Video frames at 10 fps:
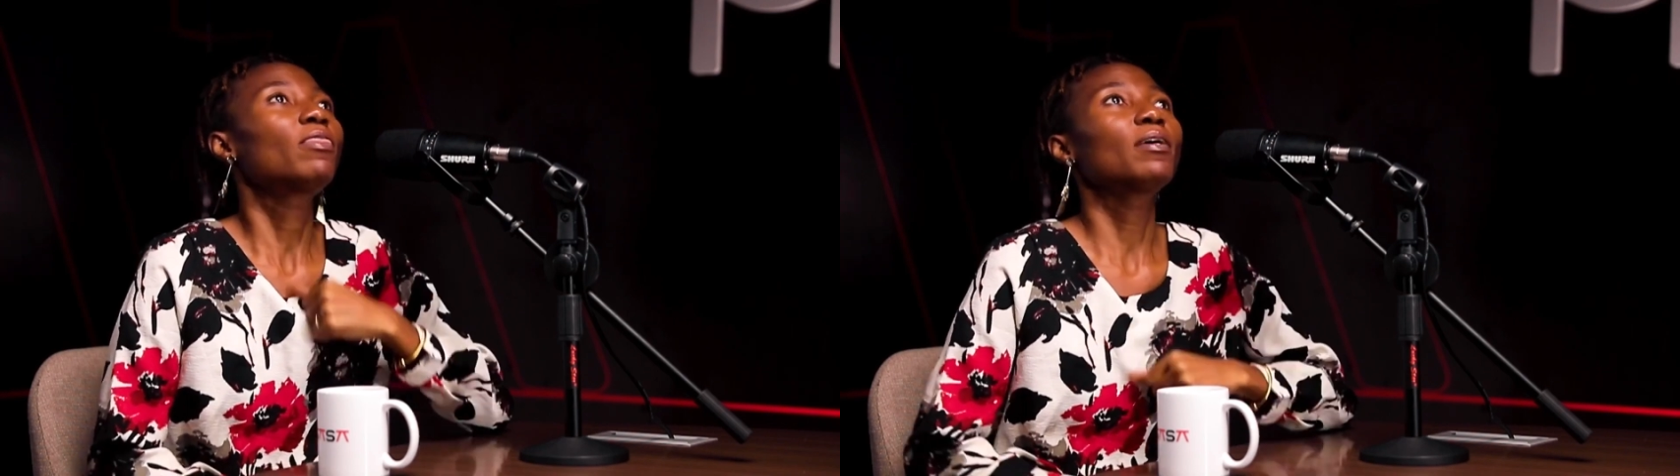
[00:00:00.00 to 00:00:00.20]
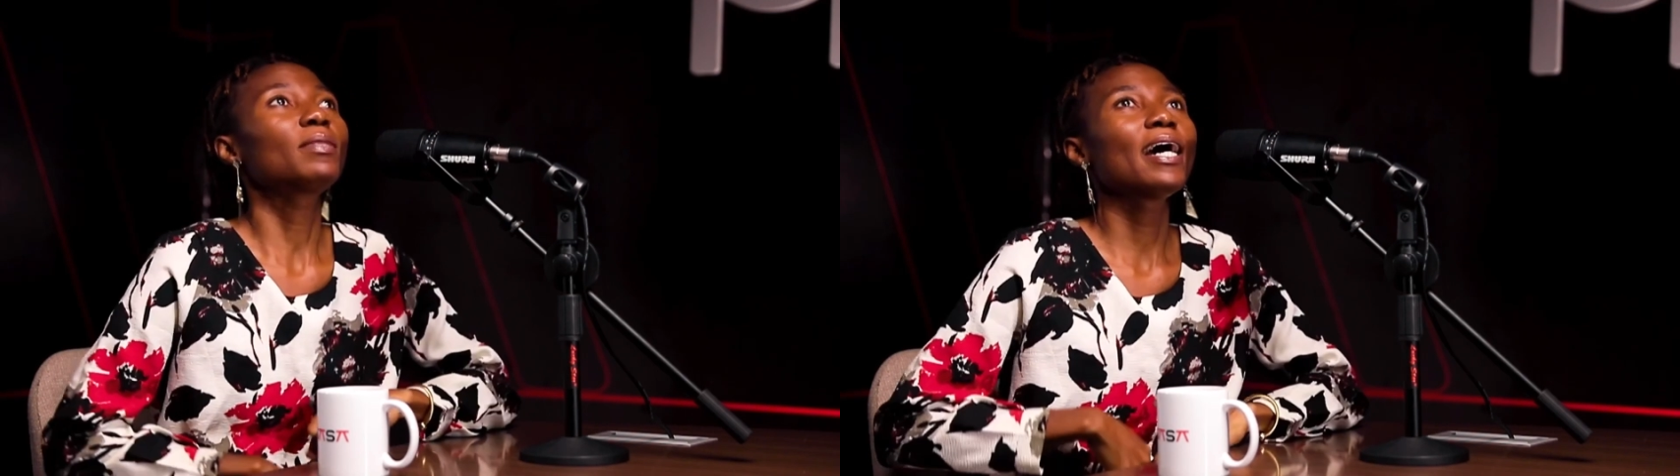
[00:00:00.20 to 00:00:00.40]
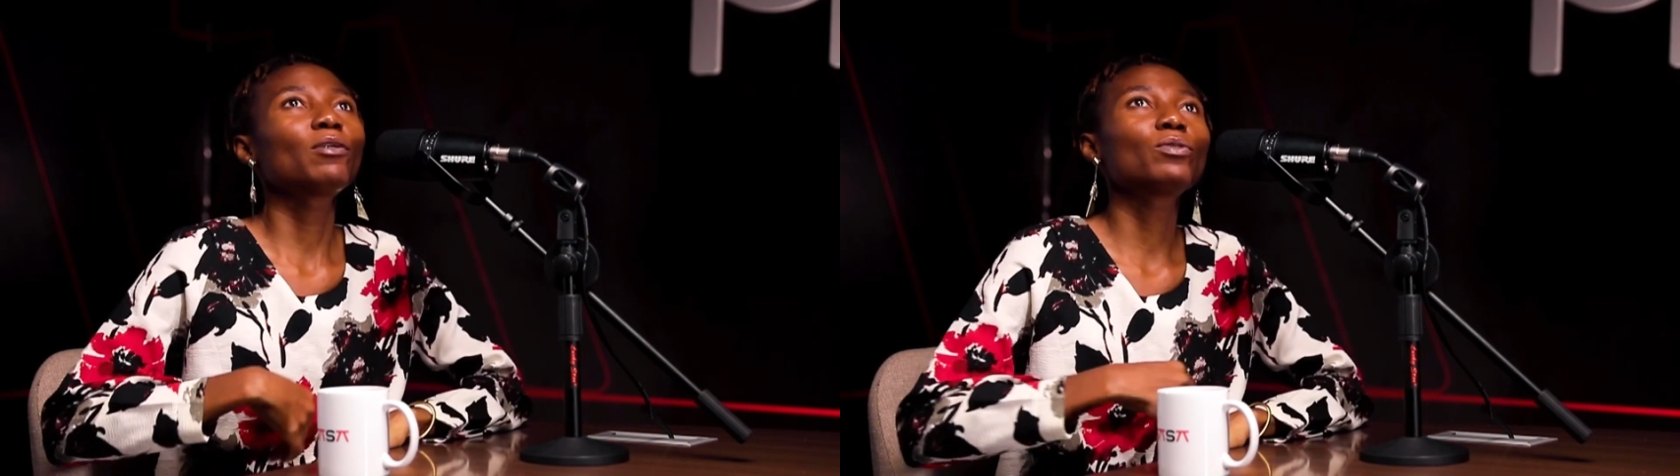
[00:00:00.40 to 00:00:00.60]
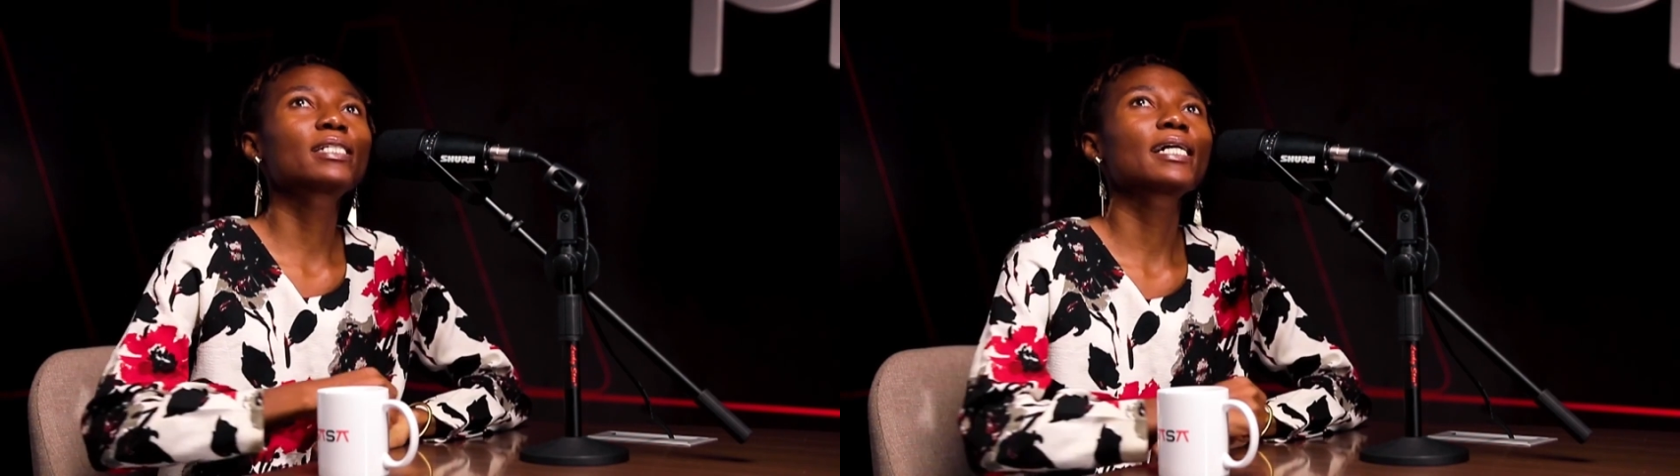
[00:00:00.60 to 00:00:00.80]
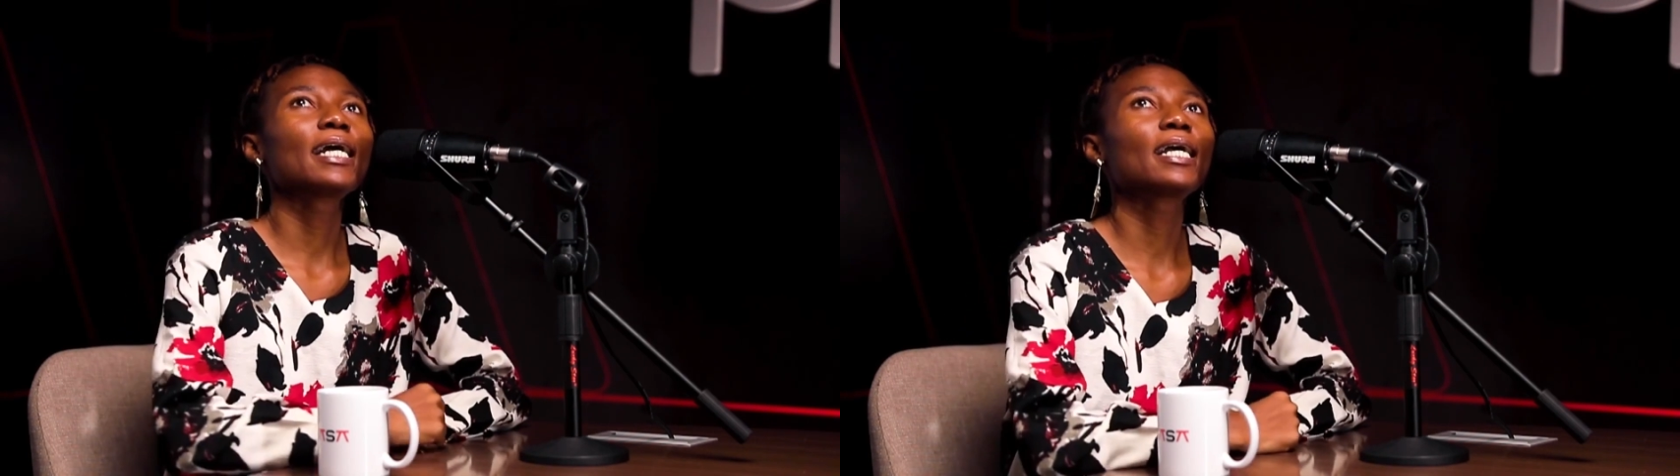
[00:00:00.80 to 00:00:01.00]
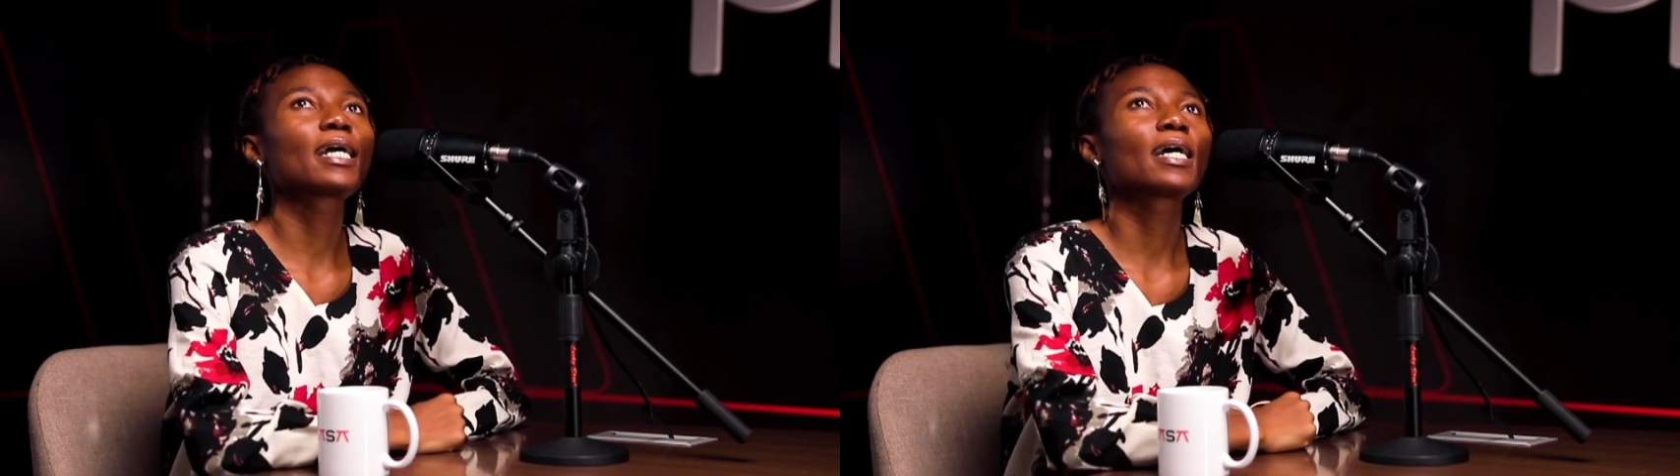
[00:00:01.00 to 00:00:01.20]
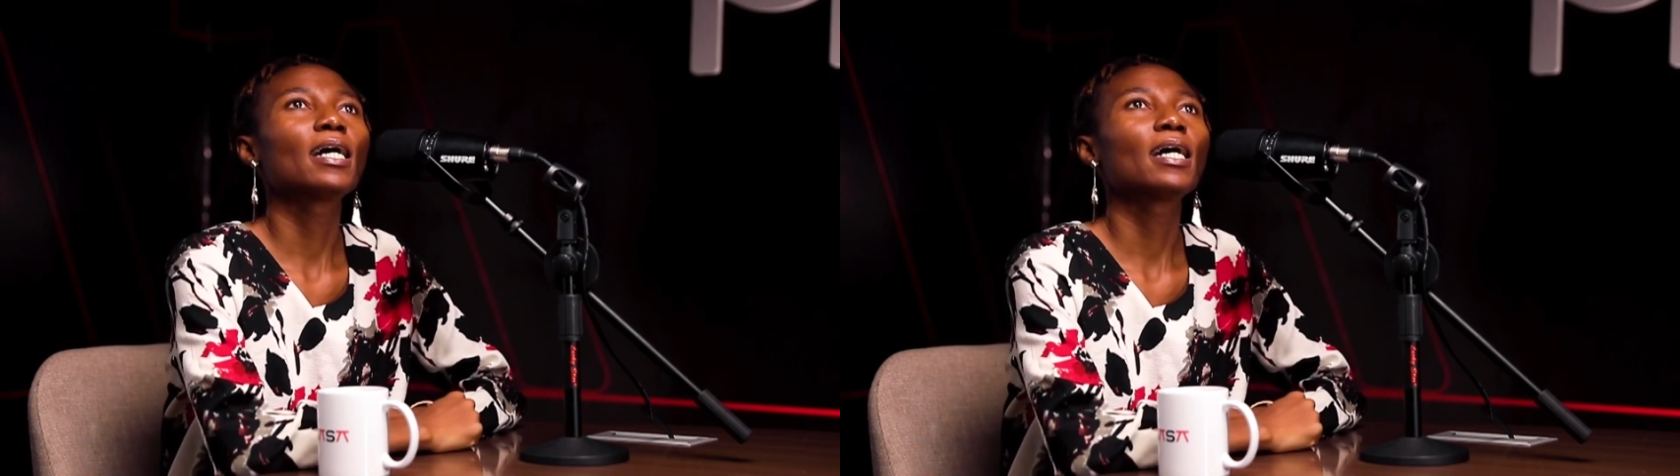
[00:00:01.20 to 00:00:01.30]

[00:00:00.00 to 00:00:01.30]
The dad was like,